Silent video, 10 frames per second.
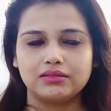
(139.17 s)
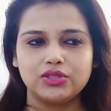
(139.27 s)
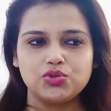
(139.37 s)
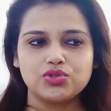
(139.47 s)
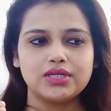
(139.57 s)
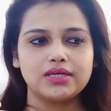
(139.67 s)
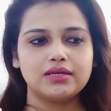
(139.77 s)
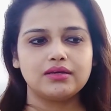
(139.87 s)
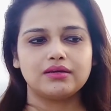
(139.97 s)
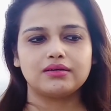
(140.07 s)

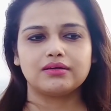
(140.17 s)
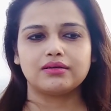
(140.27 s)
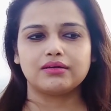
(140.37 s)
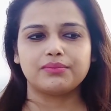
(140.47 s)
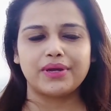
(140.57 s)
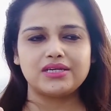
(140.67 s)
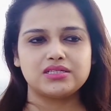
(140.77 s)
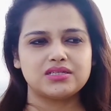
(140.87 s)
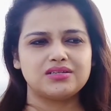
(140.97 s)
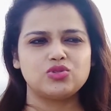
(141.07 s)
usually
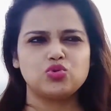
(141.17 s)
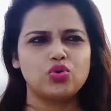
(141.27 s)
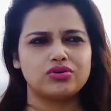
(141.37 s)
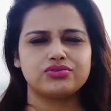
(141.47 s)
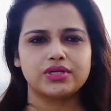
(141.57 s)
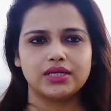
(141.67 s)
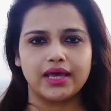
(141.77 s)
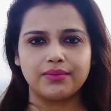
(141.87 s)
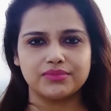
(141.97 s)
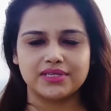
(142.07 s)
mention 2 or 3
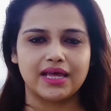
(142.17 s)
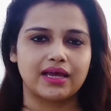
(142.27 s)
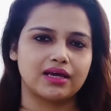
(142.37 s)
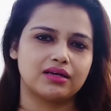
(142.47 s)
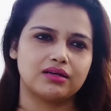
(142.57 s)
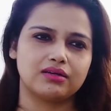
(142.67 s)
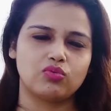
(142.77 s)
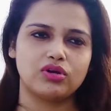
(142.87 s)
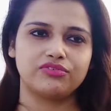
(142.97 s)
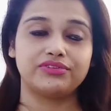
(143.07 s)
names, like
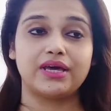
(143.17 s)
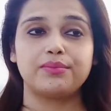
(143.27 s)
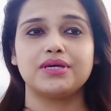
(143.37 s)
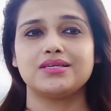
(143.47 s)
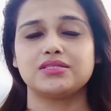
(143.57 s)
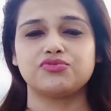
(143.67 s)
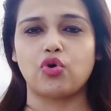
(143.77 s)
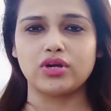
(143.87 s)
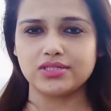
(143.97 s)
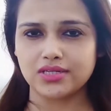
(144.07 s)
one of them is
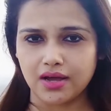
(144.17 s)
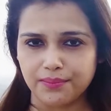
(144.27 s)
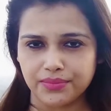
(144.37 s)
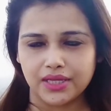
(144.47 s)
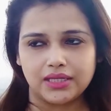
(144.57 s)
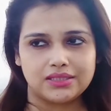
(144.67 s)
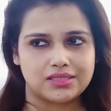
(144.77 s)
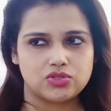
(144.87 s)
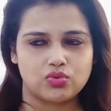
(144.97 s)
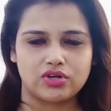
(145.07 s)
Forrest Gump. This
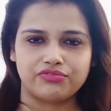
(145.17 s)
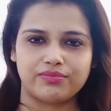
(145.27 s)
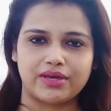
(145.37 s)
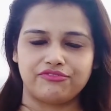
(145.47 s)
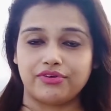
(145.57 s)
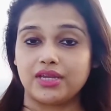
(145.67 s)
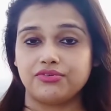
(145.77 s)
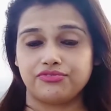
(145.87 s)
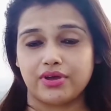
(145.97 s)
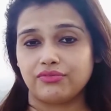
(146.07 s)
is one of my very
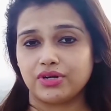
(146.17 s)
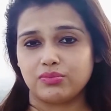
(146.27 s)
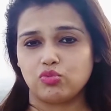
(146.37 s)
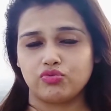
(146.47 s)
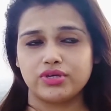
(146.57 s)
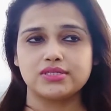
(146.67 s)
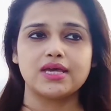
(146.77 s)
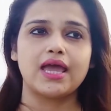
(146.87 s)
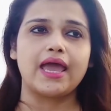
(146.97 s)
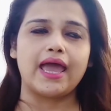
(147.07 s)
favorite movies.
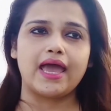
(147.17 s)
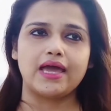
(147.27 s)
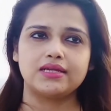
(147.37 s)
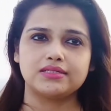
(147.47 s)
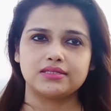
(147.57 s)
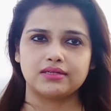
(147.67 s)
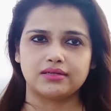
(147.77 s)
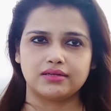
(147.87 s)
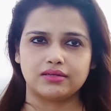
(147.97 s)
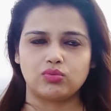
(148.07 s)
And
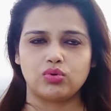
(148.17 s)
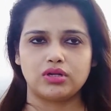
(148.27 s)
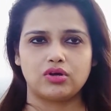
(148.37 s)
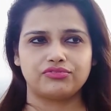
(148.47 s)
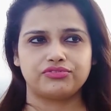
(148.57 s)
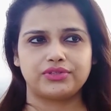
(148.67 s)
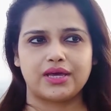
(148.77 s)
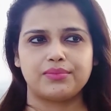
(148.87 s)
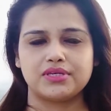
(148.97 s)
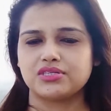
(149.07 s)
one of
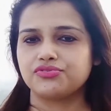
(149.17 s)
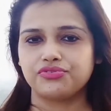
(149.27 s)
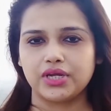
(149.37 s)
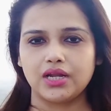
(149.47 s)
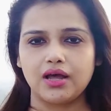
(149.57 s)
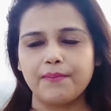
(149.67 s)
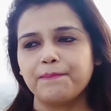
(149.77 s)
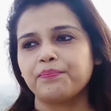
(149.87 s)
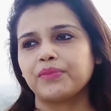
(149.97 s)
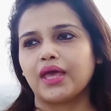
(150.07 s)
them is Frida,
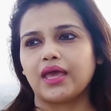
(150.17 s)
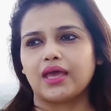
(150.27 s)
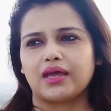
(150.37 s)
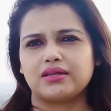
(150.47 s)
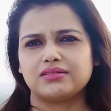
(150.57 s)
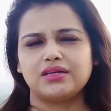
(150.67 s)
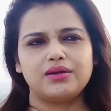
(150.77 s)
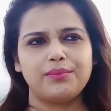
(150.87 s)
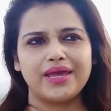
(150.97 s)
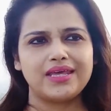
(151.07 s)
and there
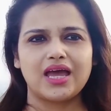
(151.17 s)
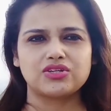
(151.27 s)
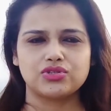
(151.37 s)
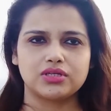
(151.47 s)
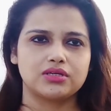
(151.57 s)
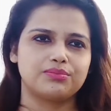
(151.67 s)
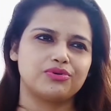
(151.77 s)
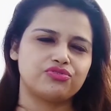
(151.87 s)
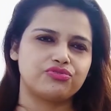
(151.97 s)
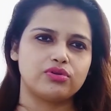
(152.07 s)
are many actually,
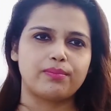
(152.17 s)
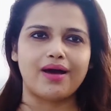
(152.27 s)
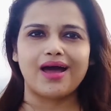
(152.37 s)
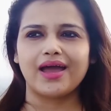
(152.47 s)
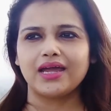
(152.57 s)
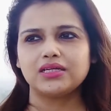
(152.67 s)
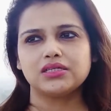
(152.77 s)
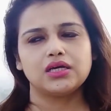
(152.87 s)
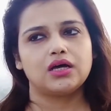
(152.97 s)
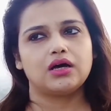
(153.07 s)
Beautiful Mind,
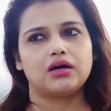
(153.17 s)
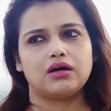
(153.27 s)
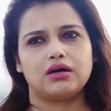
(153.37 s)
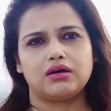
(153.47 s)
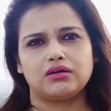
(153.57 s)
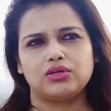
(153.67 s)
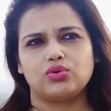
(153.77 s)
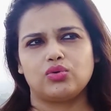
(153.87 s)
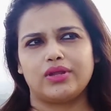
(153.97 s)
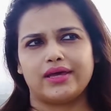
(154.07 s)

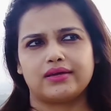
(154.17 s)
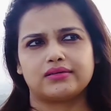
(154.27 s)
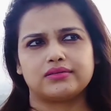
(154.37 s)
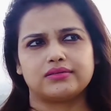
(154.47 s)
like